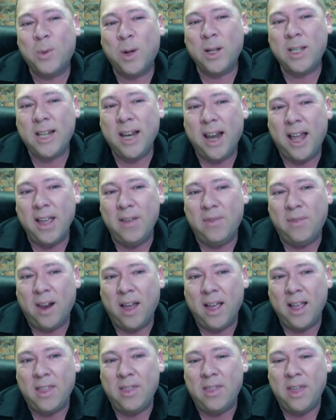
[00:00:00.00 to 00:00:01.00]
So what's
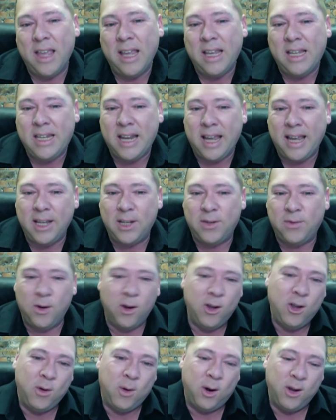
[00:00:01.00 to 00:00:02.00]
life like these
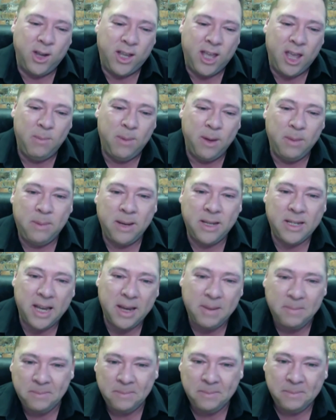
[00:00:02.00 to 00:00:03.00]
days for you? Are you keeping
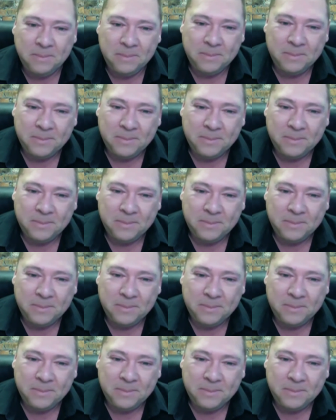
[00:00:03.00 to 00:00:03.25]
busy?